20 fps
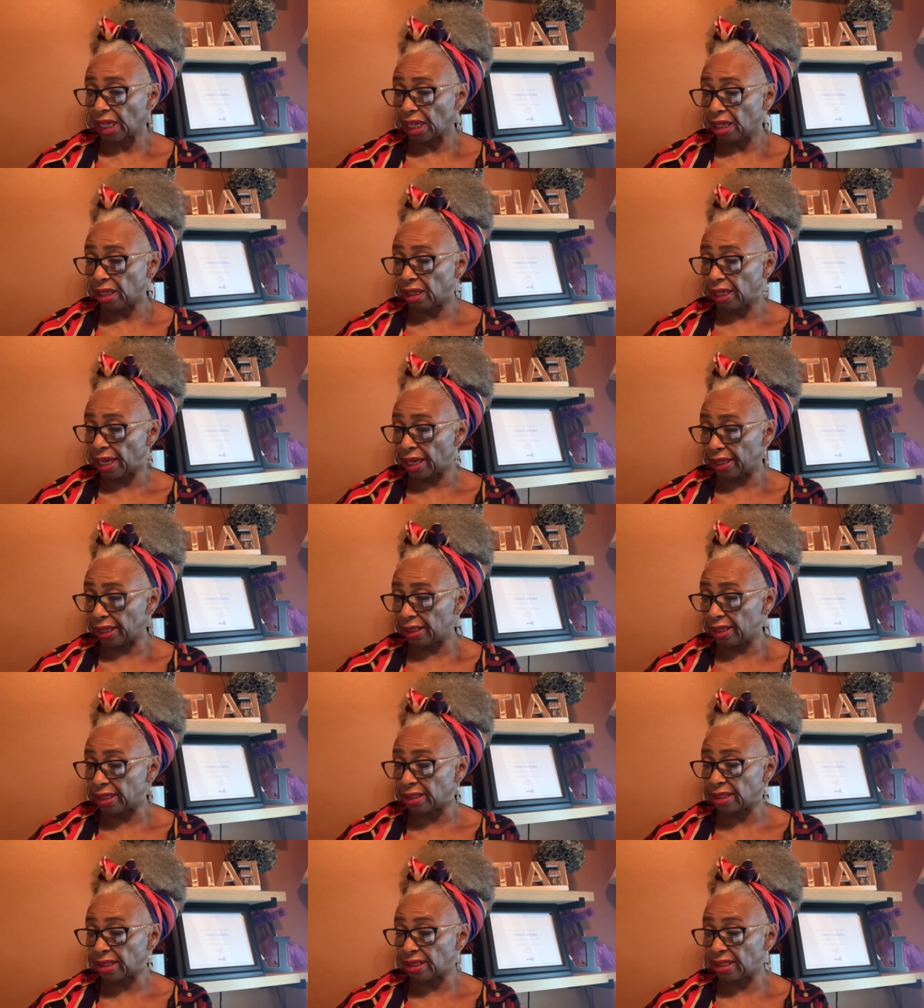Now it
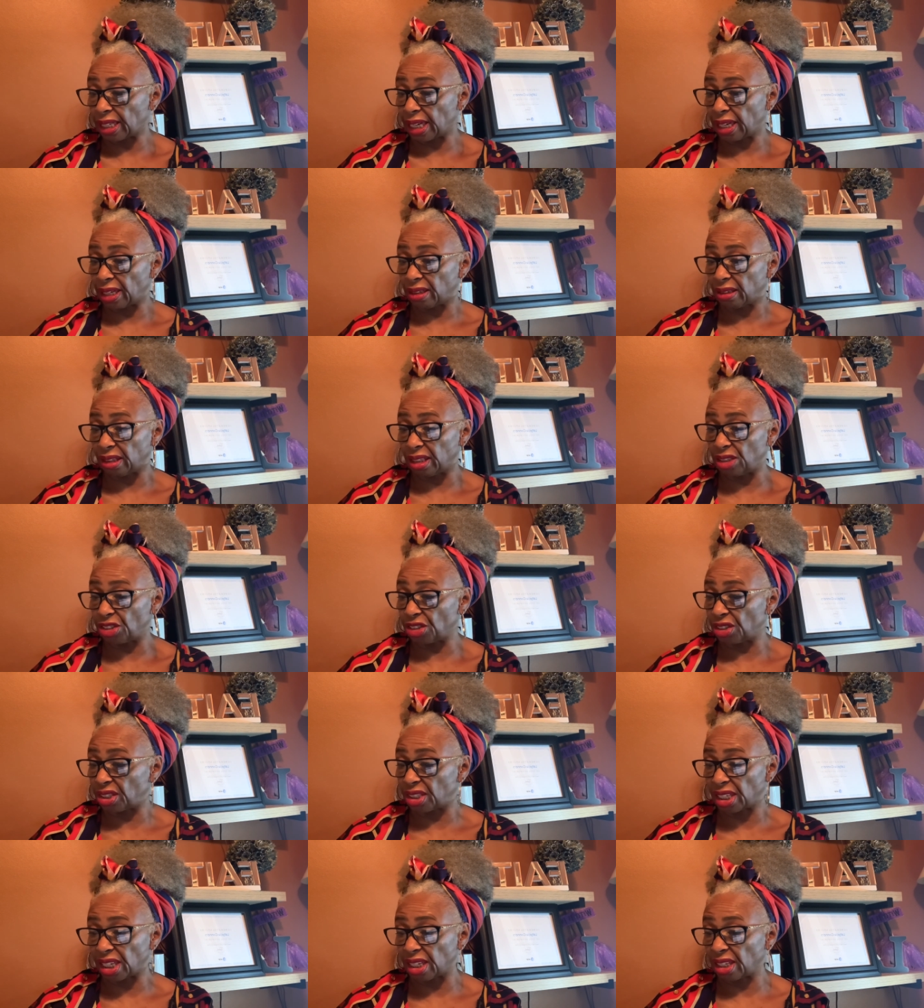doesn't tell, it
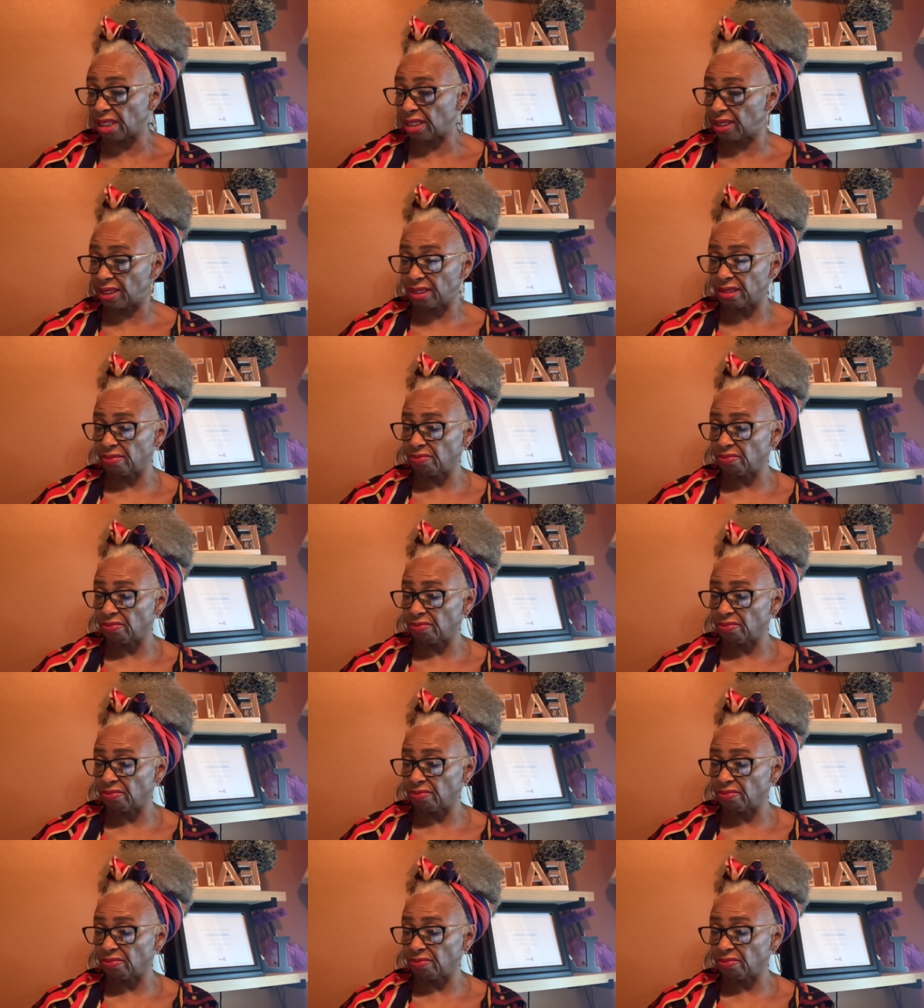just says,